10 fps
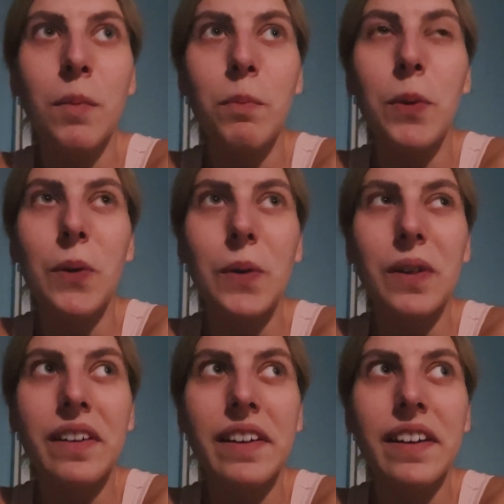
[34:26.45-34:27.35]
but
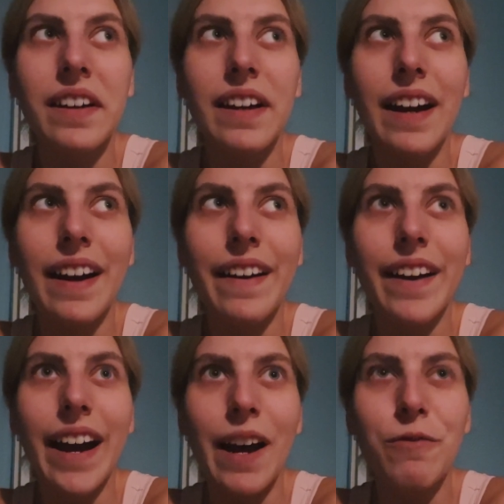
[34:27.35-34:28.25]

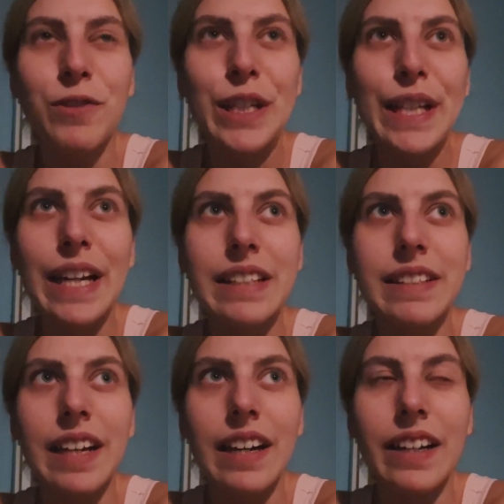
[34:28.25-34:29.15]
i've
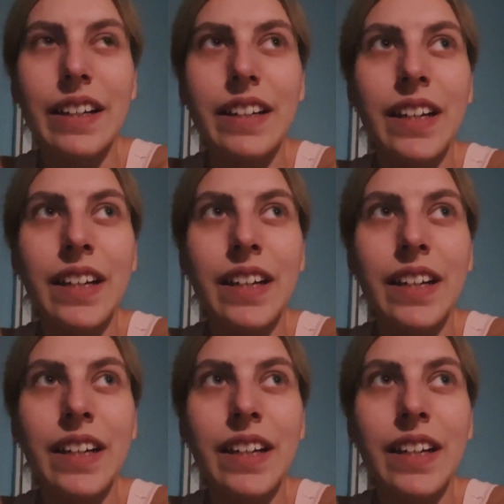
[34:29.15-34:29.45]
realized that